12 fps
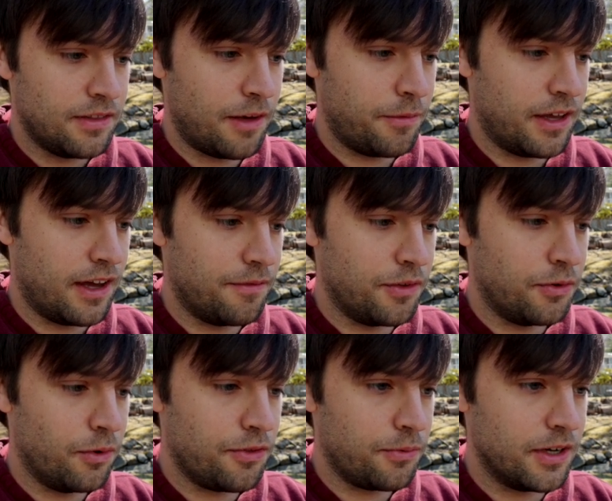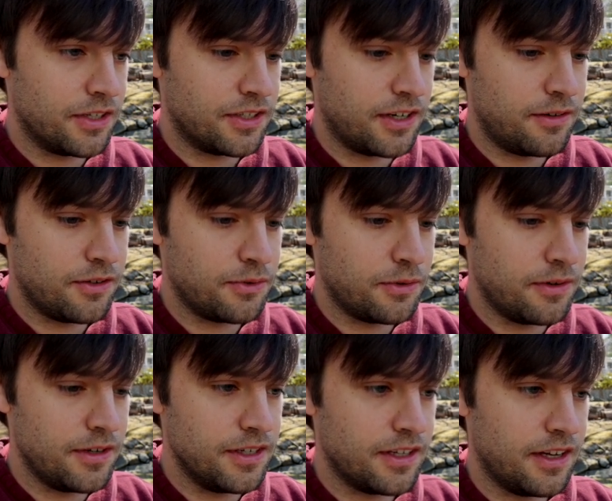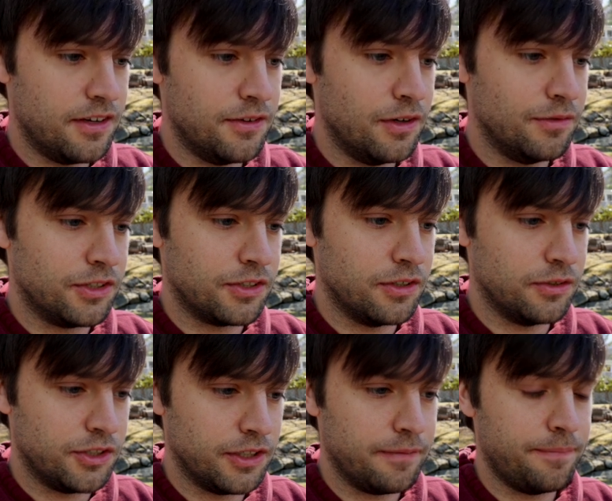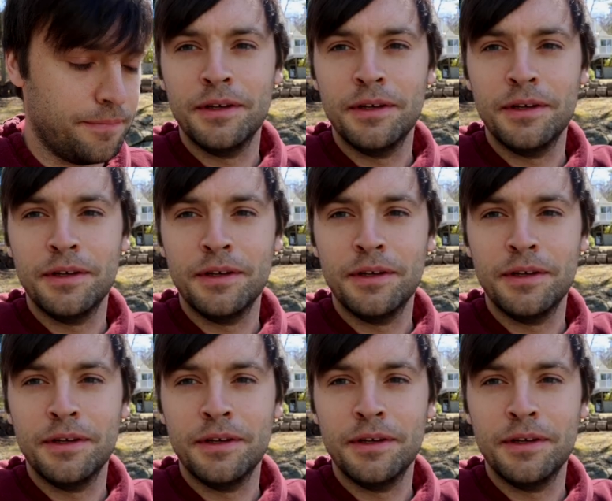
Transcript: and we have the Northwest Territories and Nova Scotia.